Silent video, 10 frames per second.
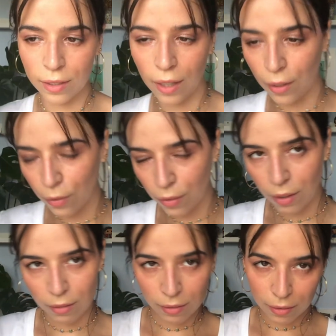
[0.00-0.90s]
kind of
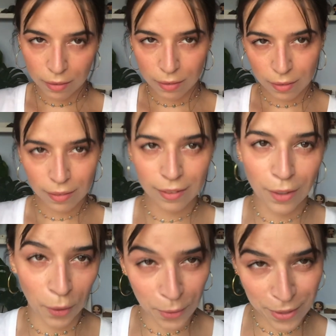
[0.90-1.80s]
like
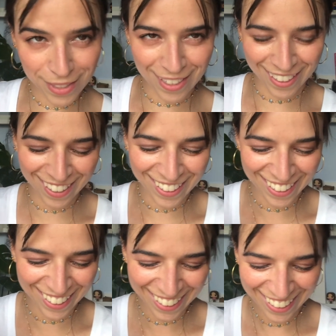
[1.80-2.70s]
closed.
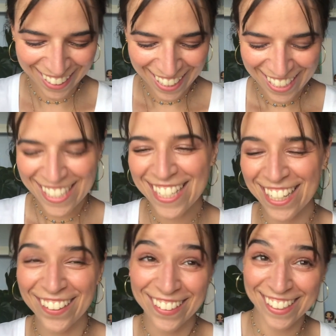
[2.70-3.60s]

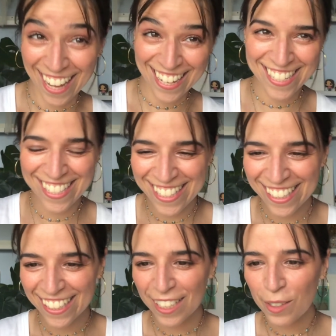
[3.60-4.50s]
So yes.
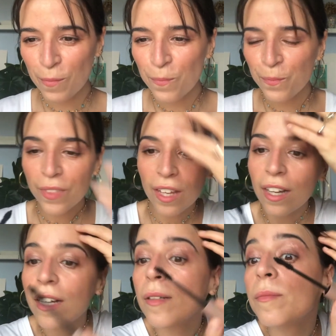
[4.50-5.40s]

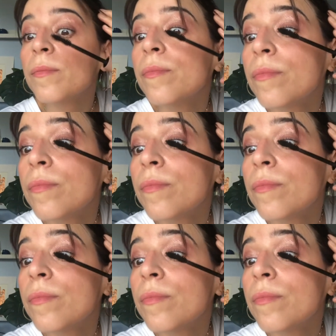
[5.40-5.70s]
And